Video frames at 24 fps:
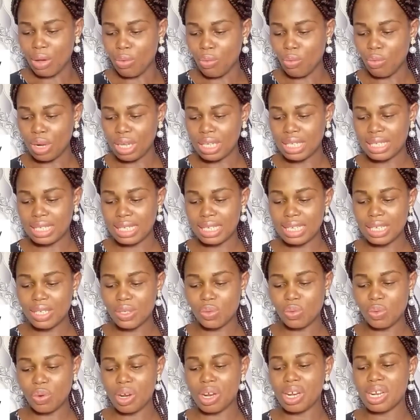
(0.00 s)
with
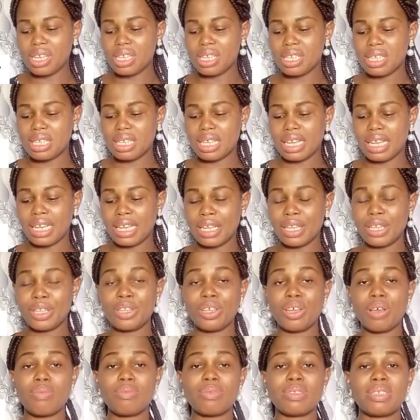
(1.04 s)
his words,
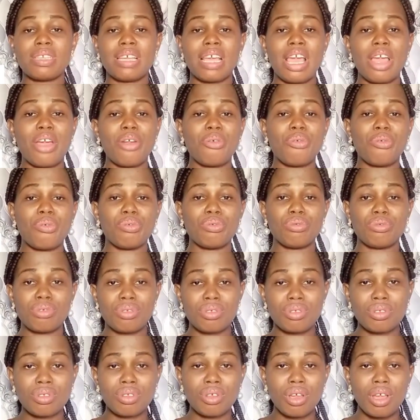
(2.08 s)
kingdoms
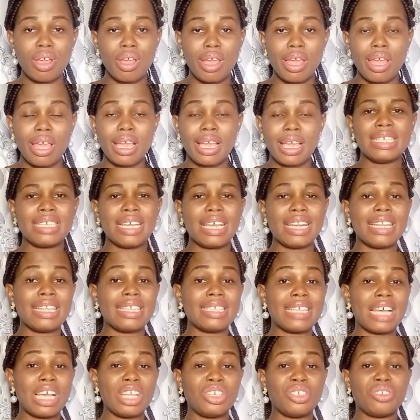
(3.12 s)
arose is an
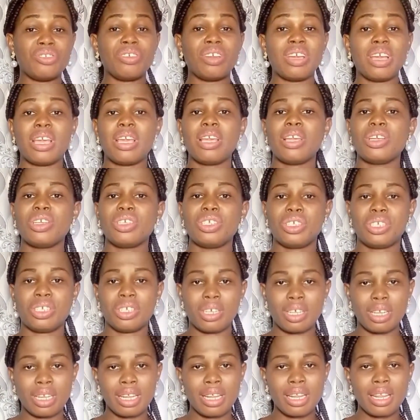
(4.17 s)

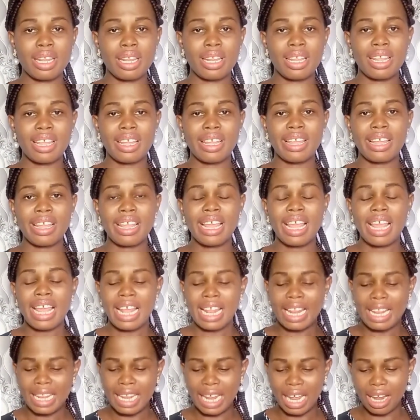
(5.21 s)
exaggeration.
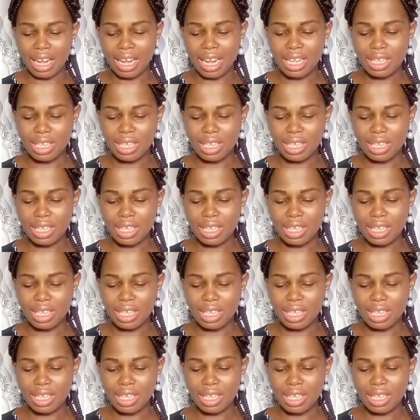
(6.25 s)
Now